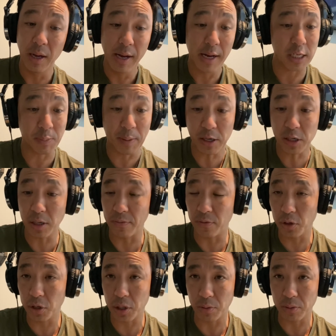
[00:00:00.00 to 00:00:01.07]
especially if your
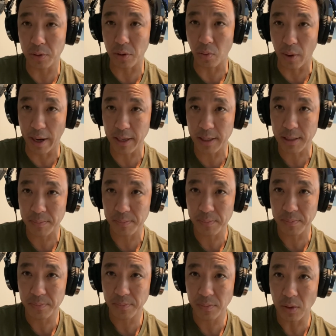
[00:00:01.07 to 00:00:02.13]
children are white,
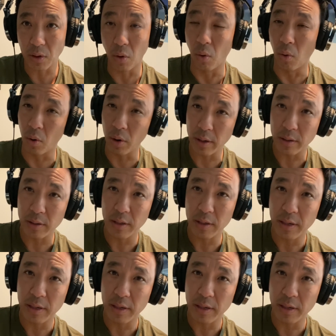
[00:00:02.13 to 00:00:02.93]
or